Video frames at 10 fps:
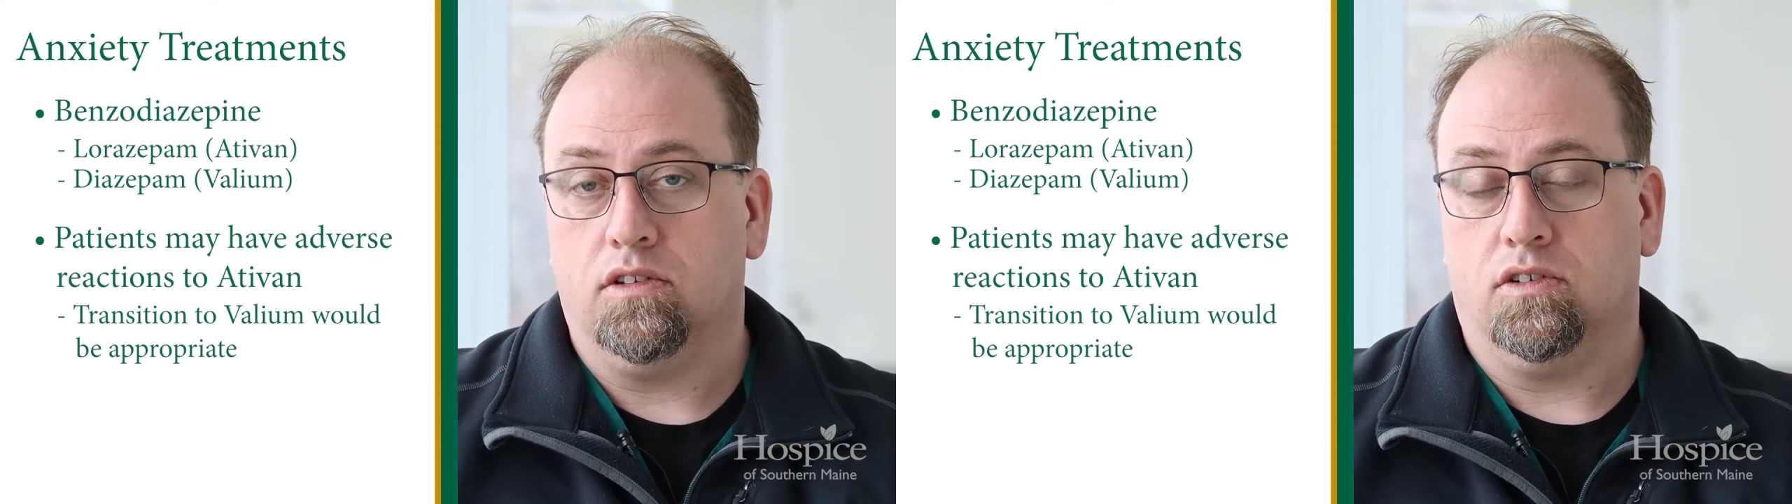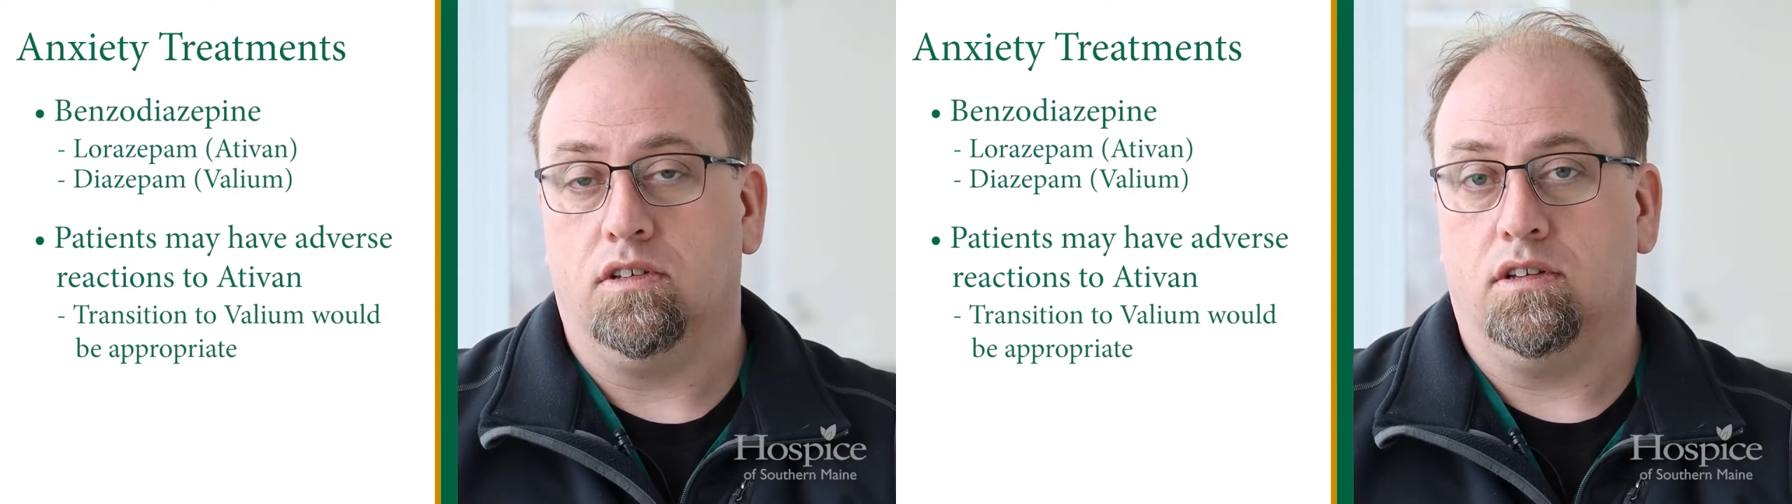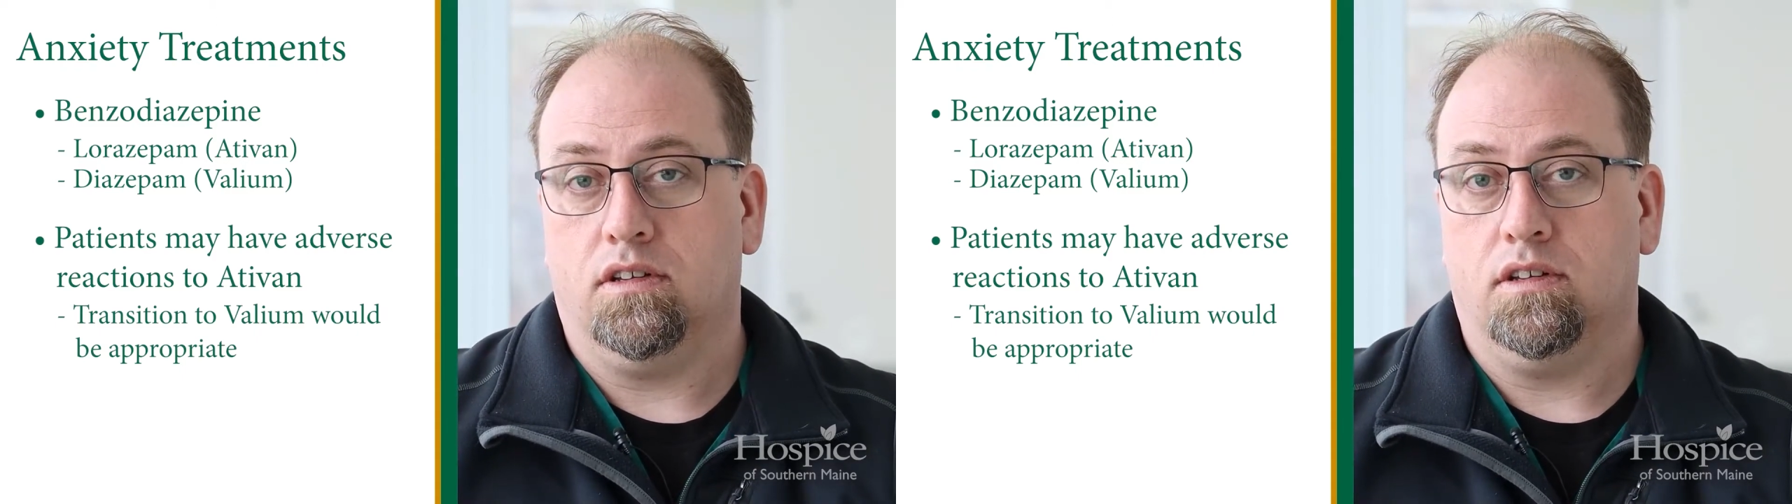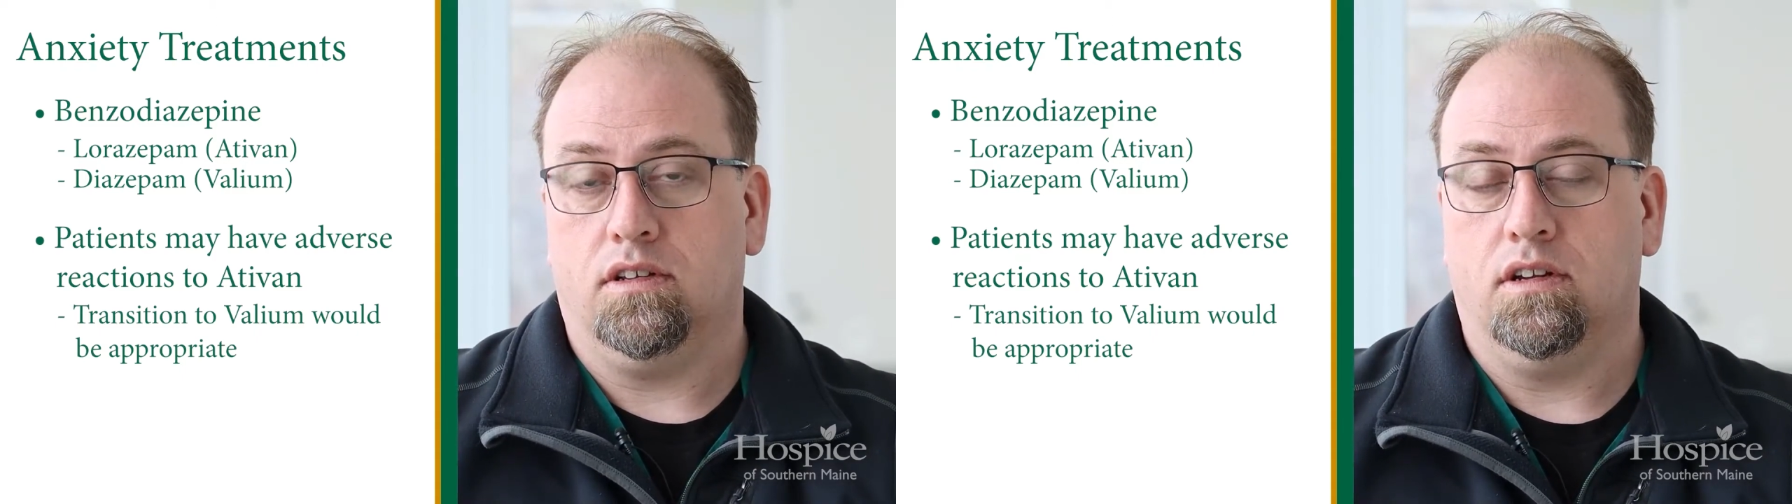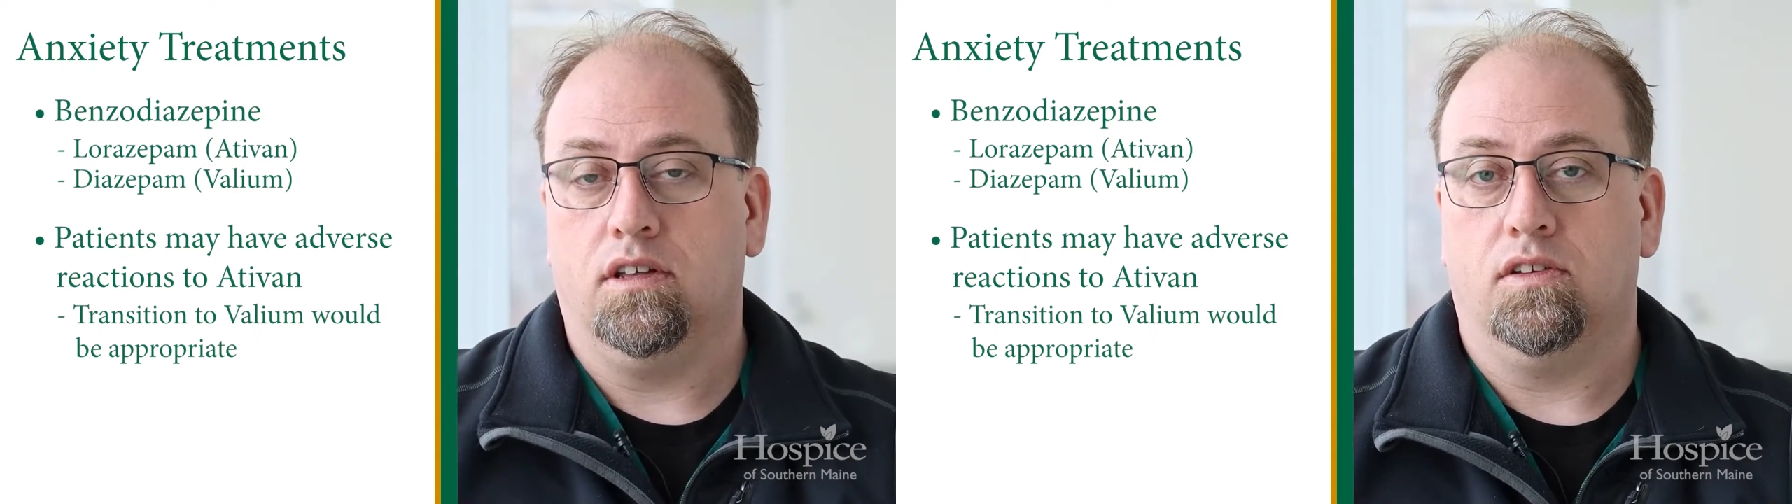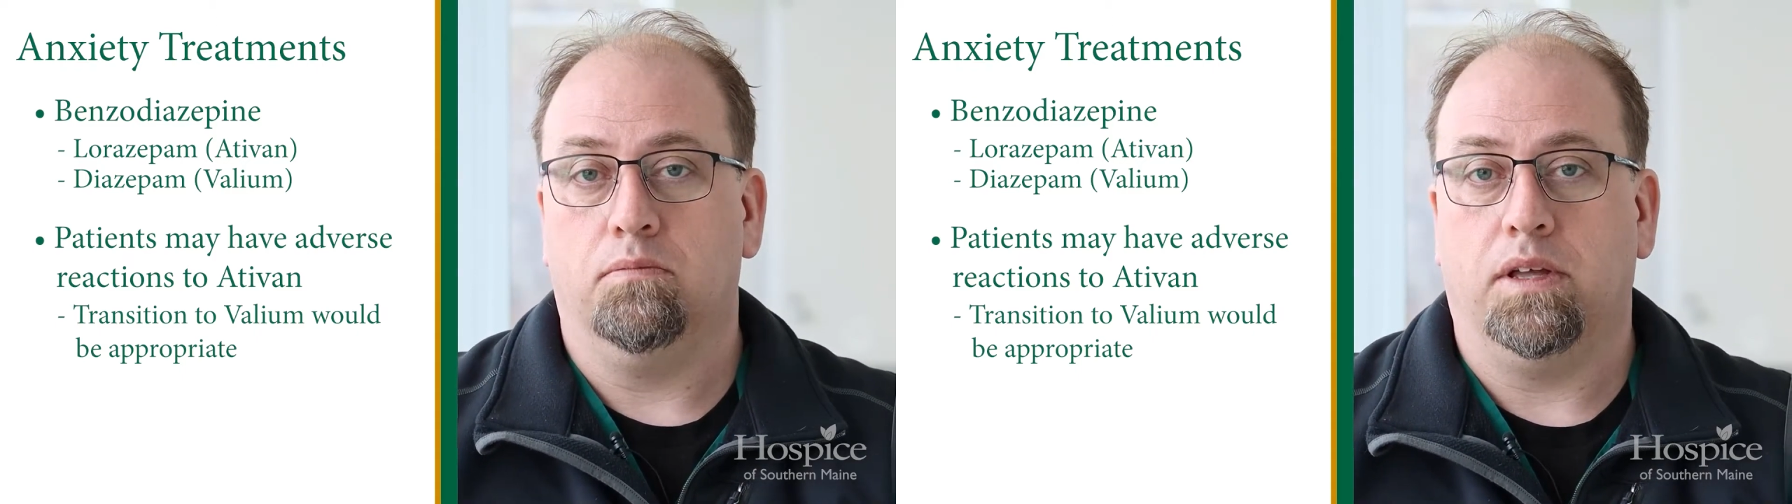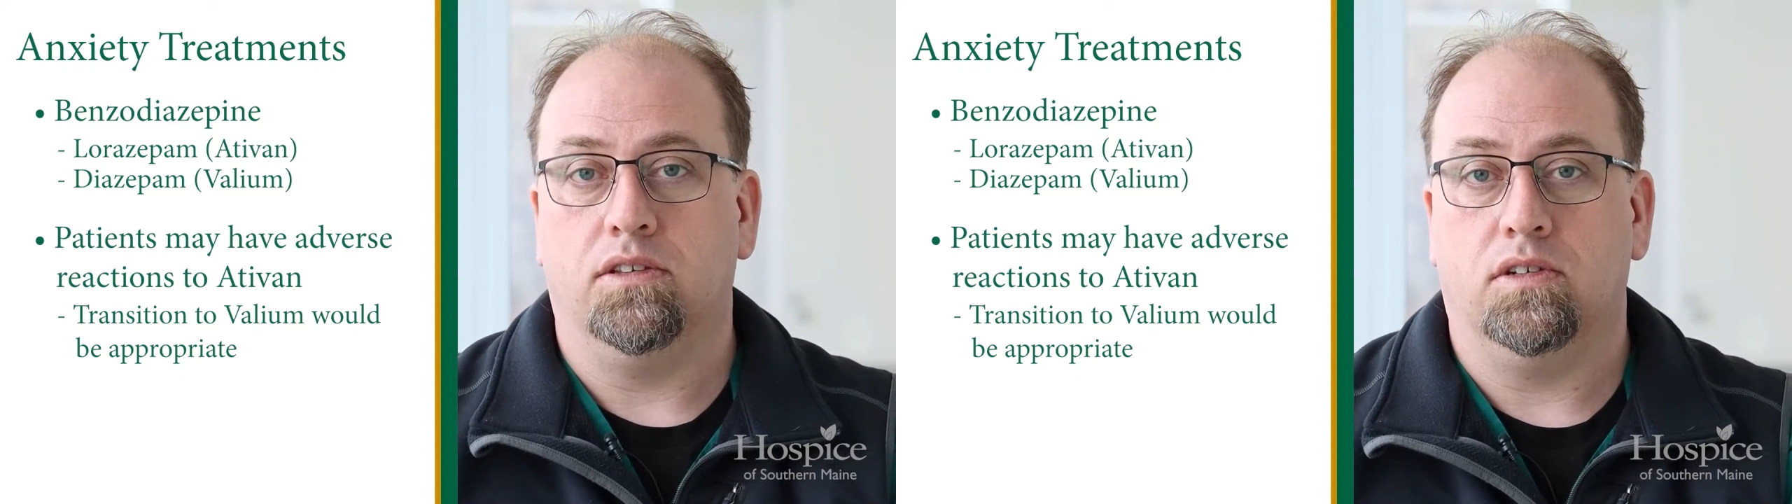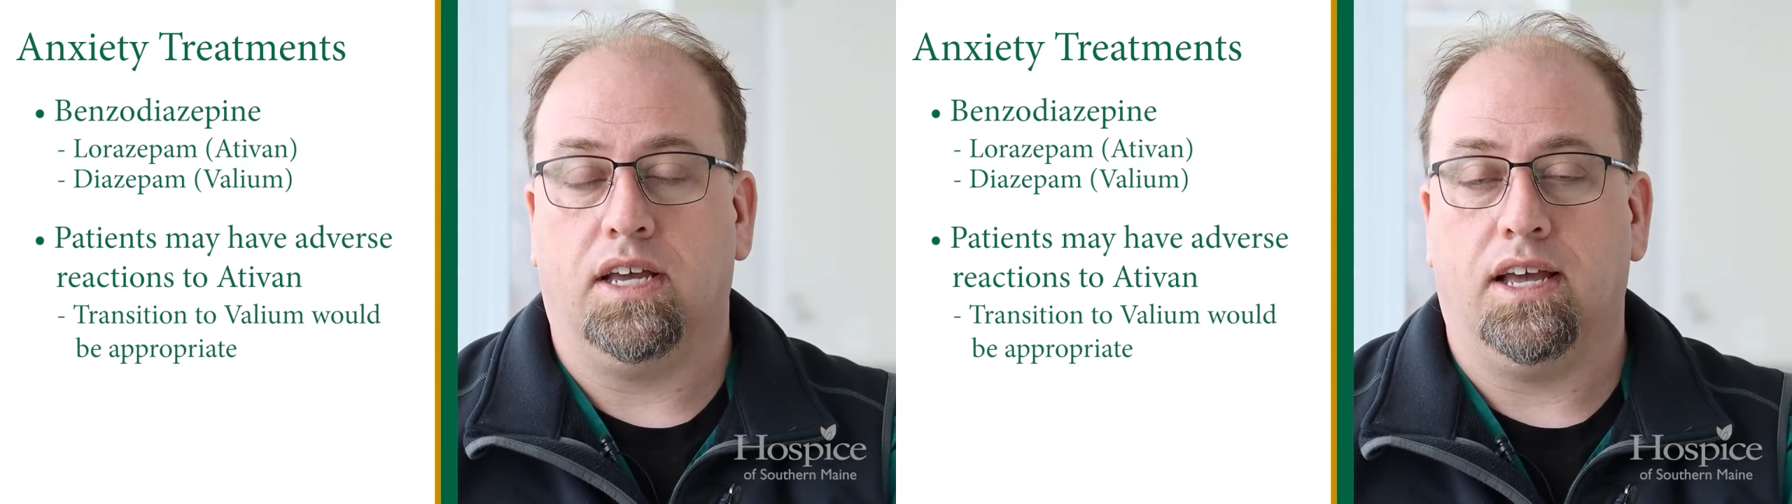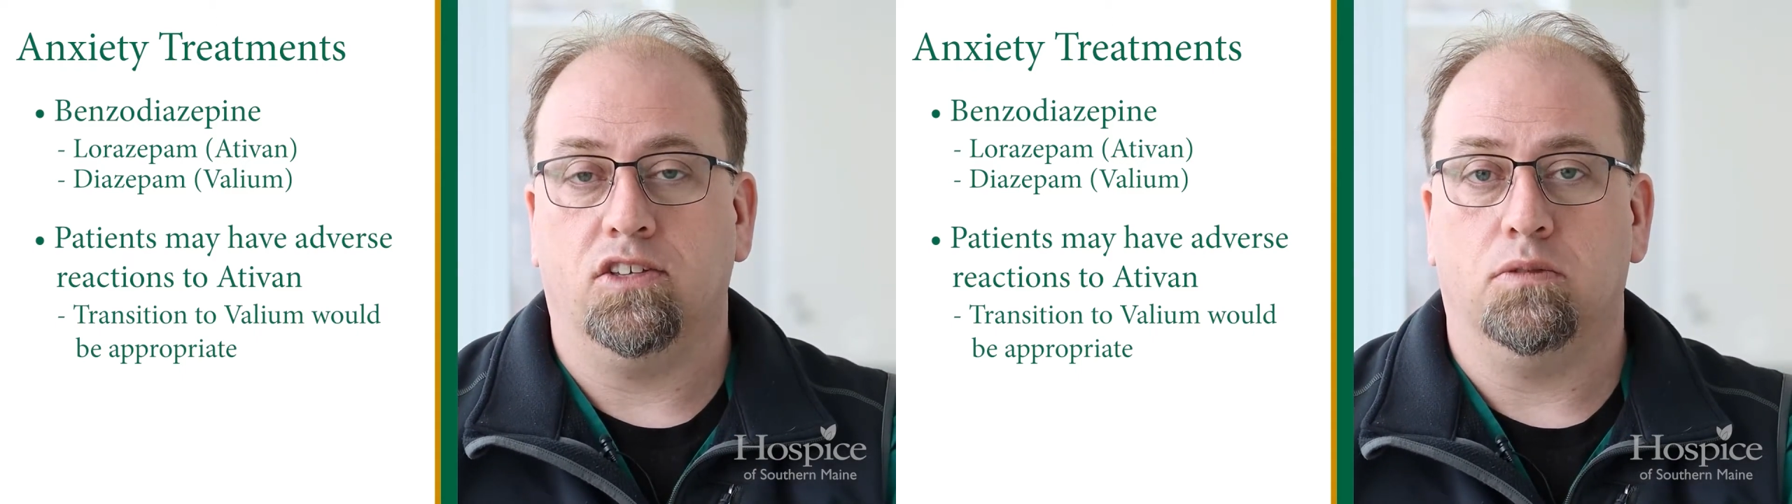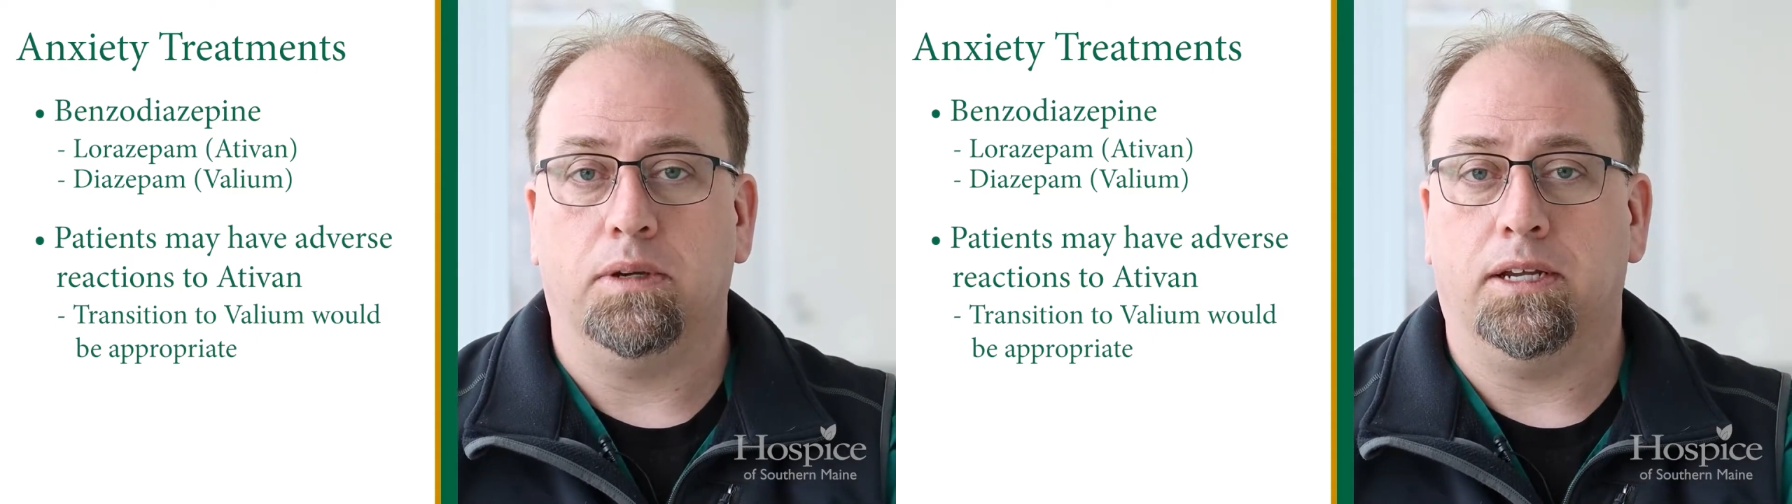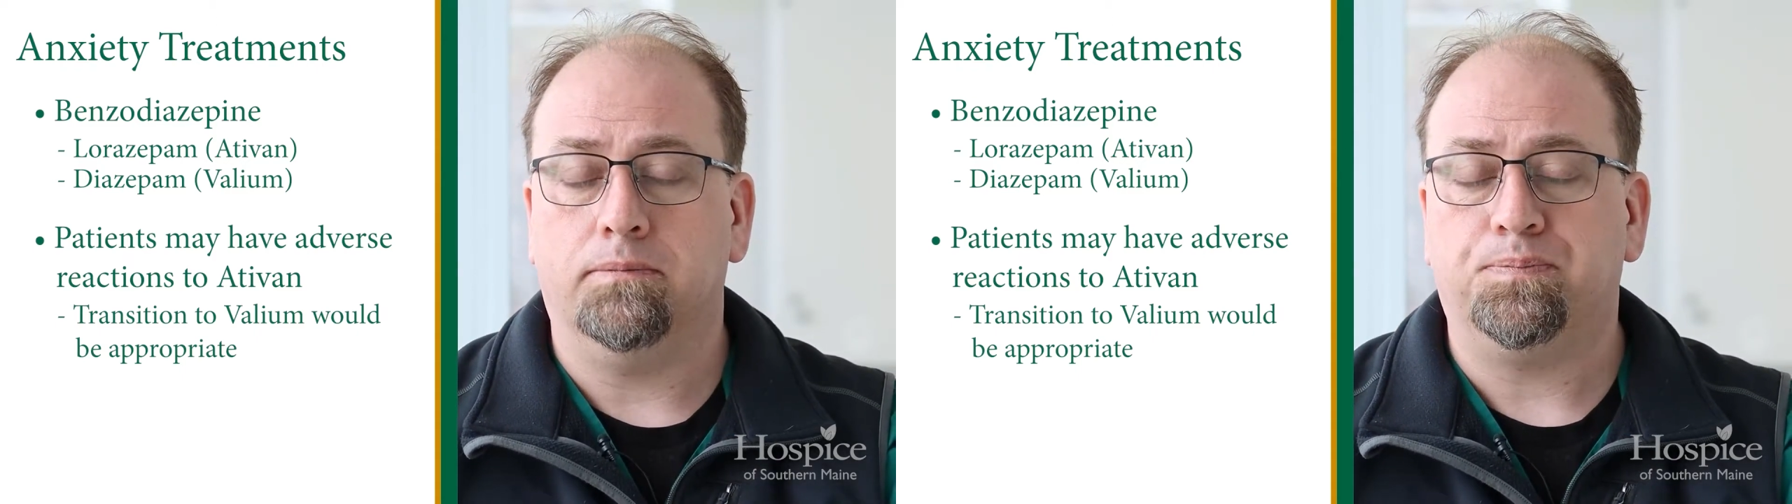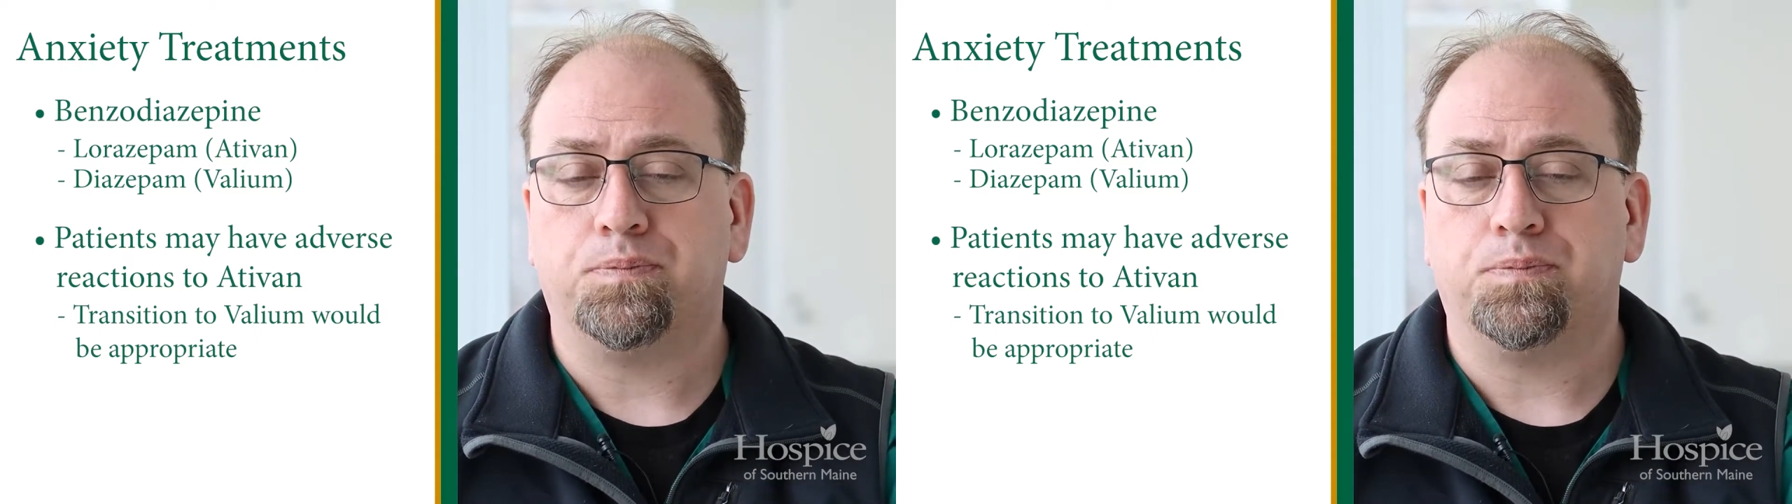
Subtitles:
just another benzodiazepine.